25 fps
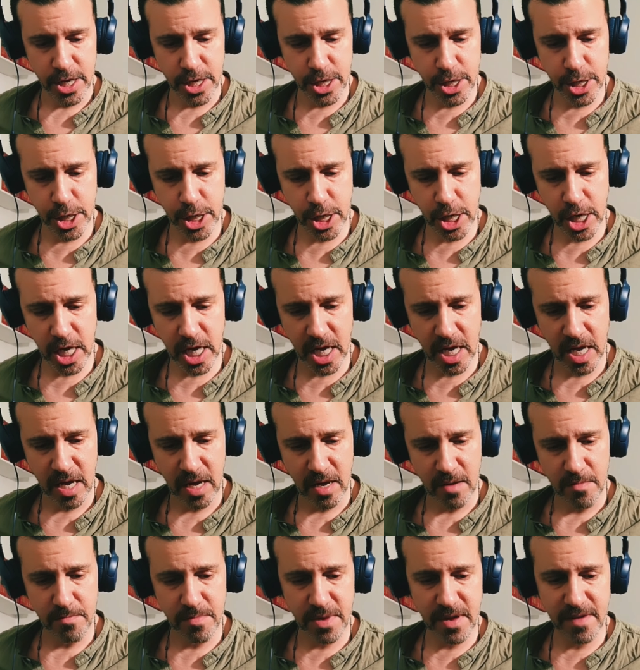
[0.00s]
G,
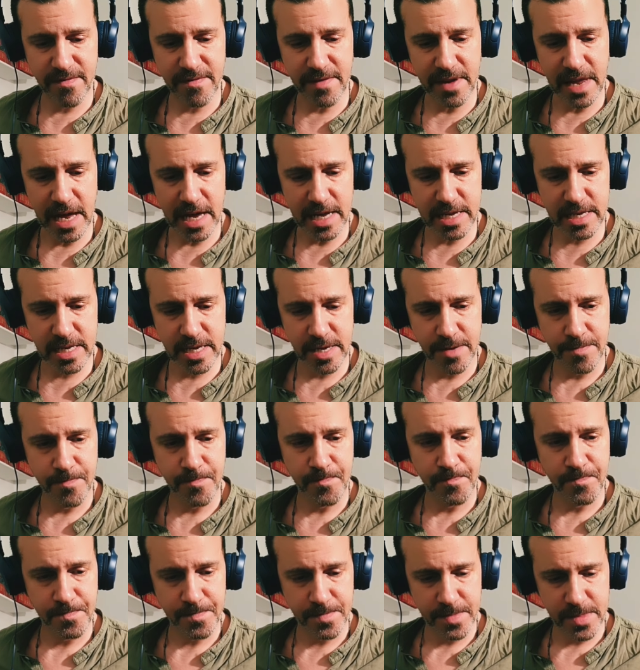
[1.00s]
B flat,
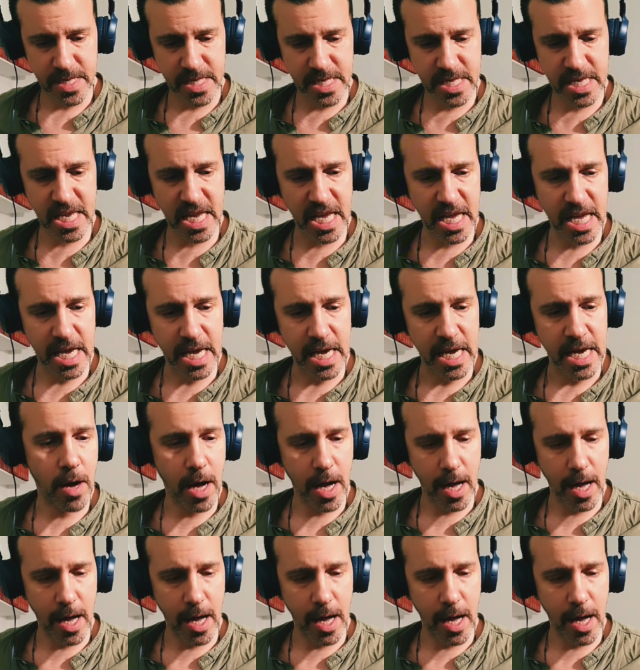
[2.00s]
D.